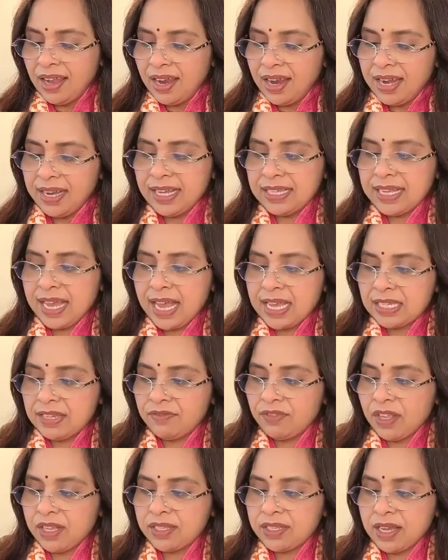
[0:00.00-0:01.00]
it is as
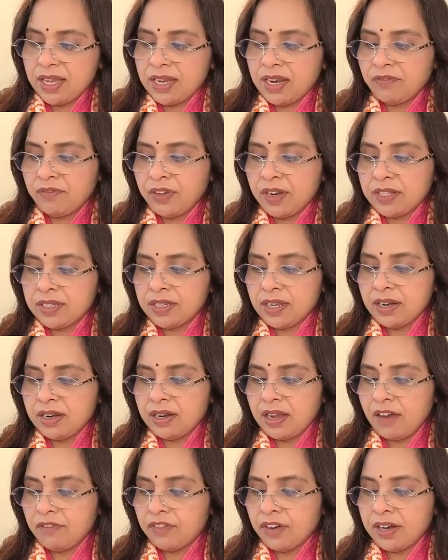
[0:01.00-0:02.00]
if the sun
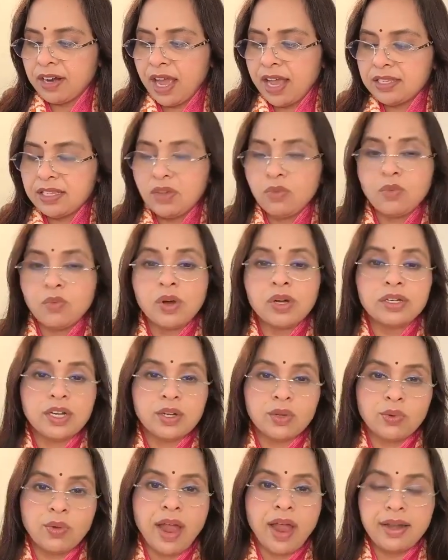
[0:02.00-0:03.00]
after rising
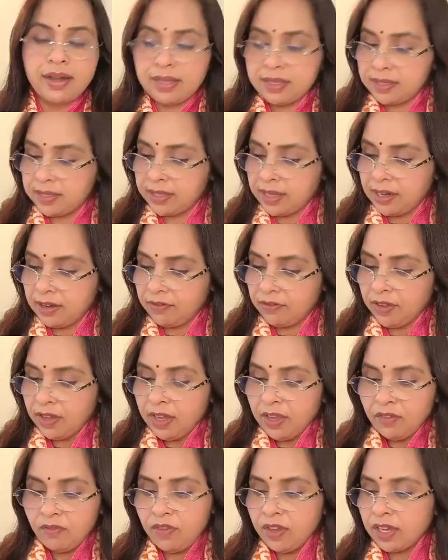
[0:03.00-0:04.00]
wanted to hide itself.
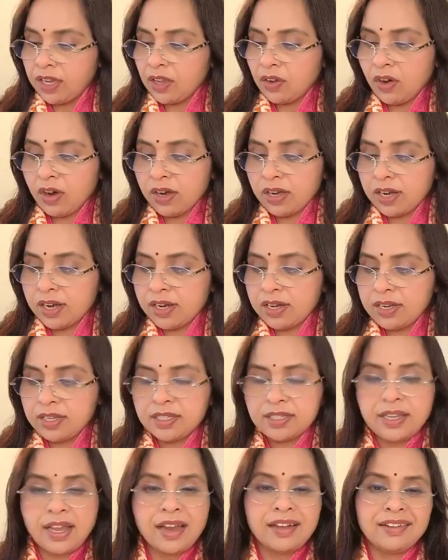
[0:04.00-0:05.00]
We cannot
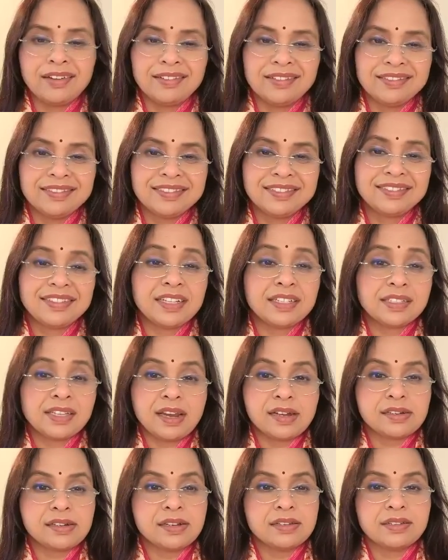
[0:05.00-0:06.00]
understand such
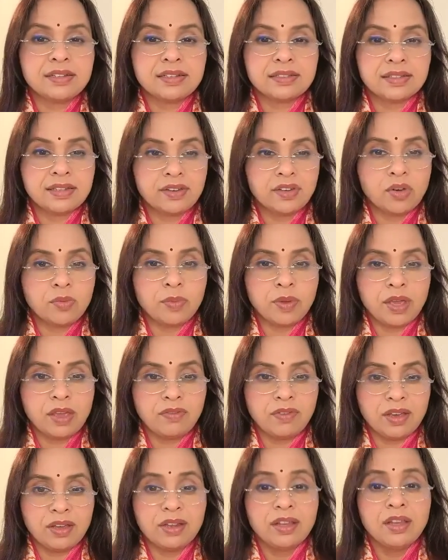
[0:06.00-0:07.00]
characteristics in your
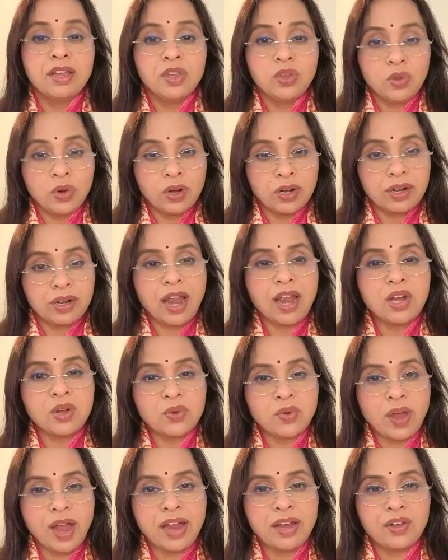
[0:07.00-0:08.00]
behavior. You are trying
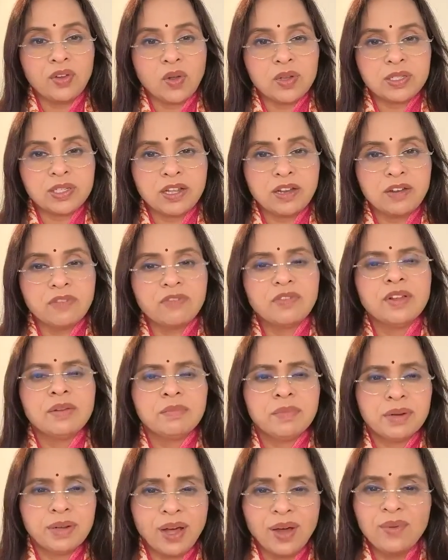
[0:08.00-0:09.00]
to hide yourself,
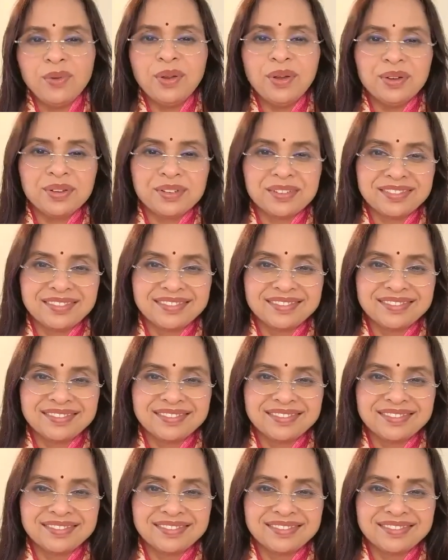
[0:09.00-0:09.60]
but how long?